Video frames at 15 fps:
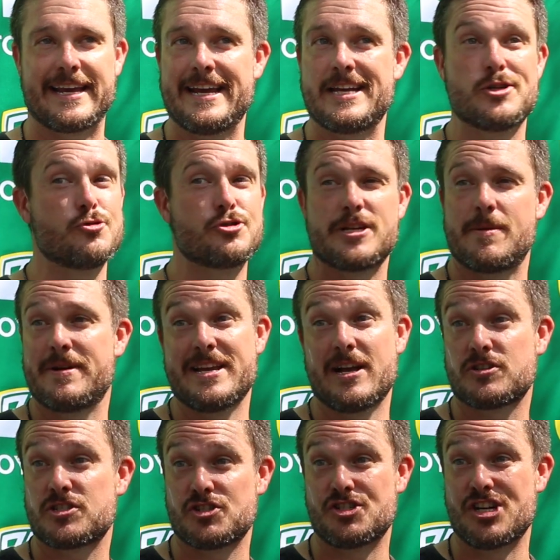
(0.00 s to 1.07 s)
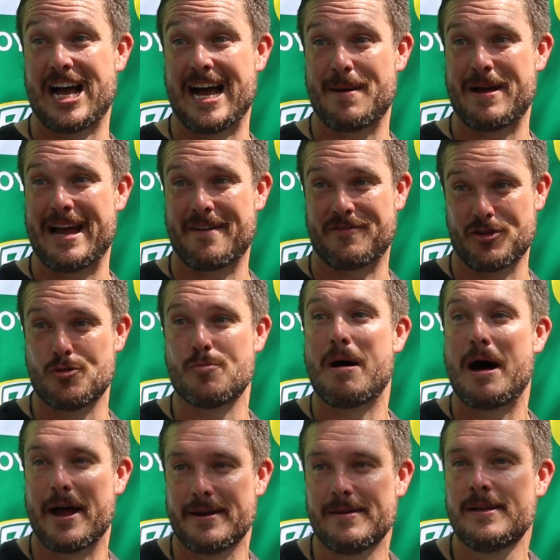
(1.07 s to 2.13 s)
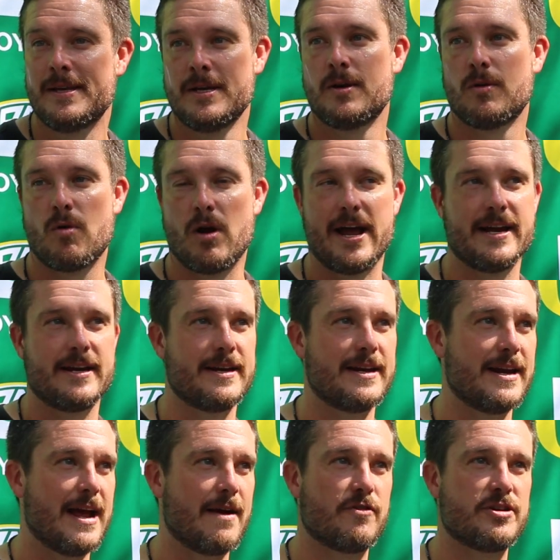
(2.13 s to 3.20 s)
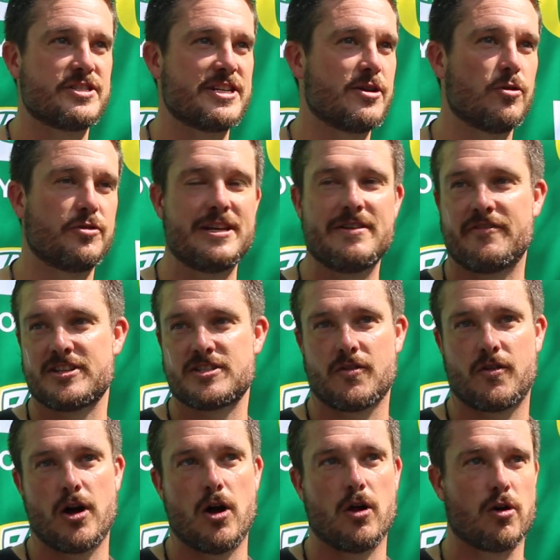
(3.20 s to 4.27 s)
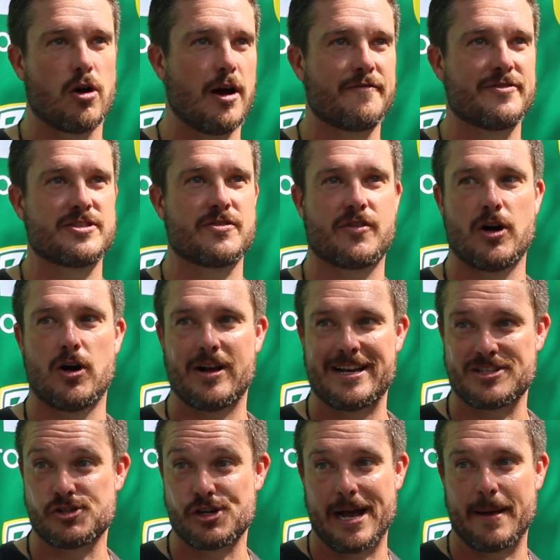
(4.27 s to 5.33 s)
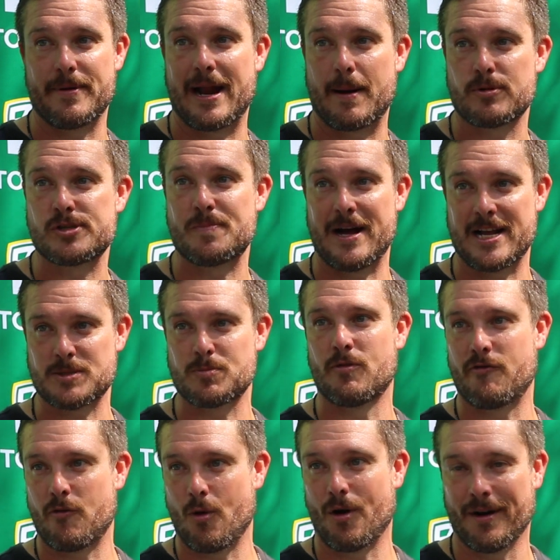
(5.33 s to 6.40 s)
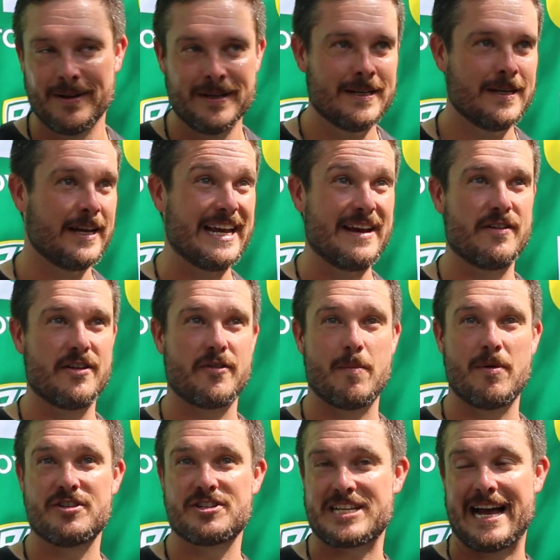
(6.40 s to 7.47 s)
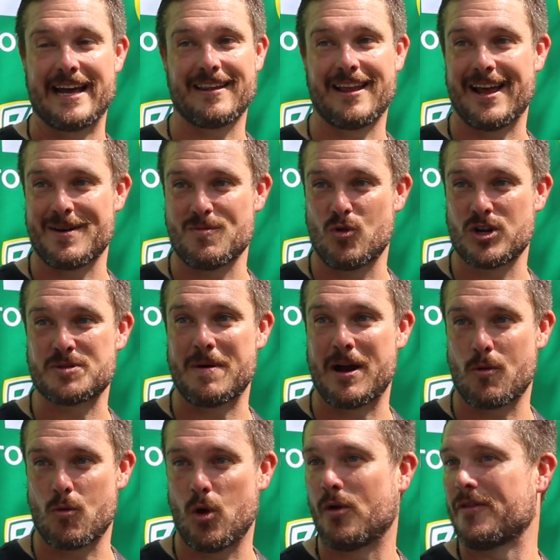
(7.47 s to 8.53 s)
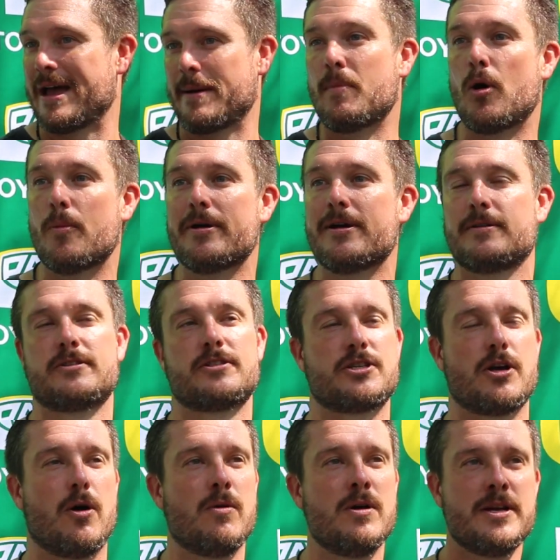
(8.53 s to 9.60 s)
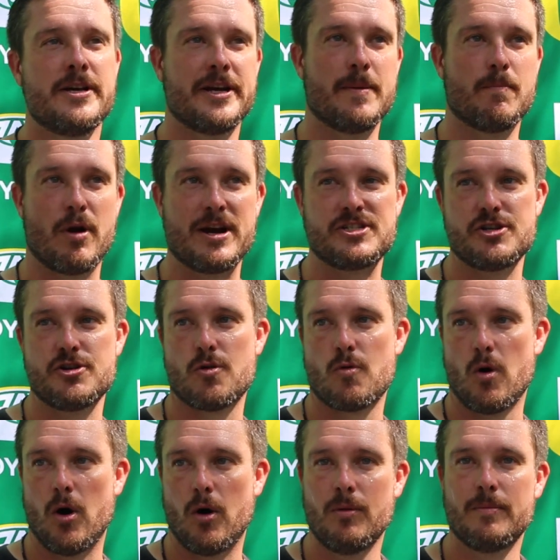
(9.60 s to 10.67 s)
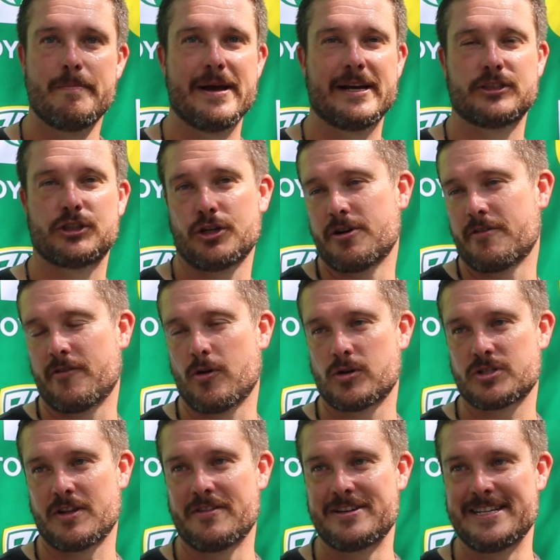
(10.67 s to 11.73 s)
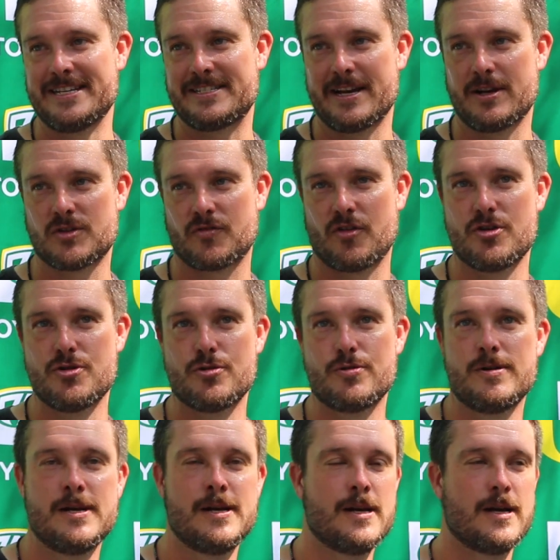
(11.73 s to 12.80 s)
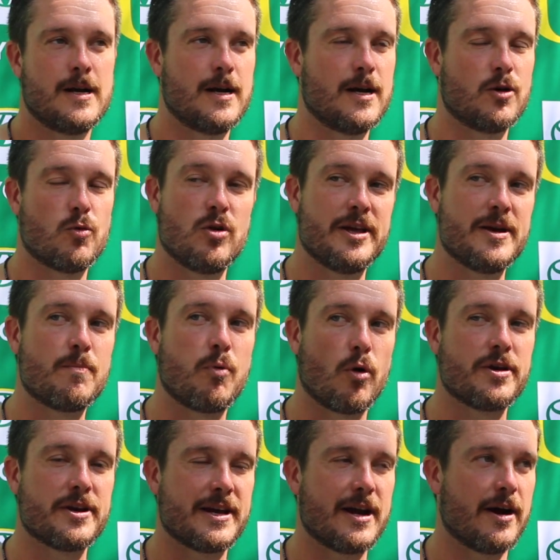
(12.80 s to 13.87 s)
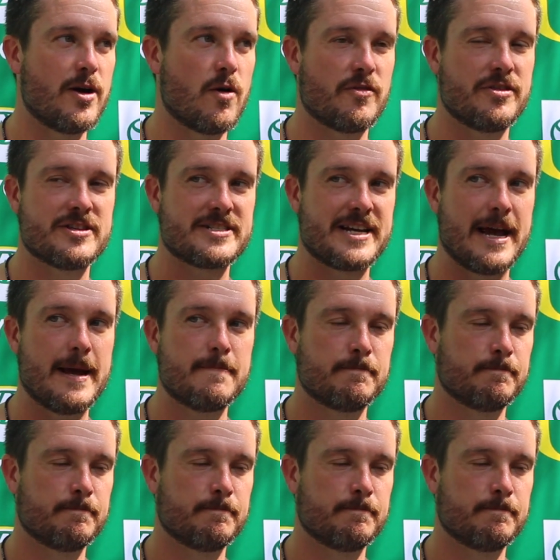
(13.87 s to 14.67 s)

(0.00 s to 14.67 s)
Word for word: can't do somebody else's job. I have to do mine, right? And every single defensive call or offensive call has a job that I'm responsible for. Even if I'm on the sideline, what's my role in that moment? So embracing your role, making sure you're focused on the details for you, uh, really important to carry over in this game.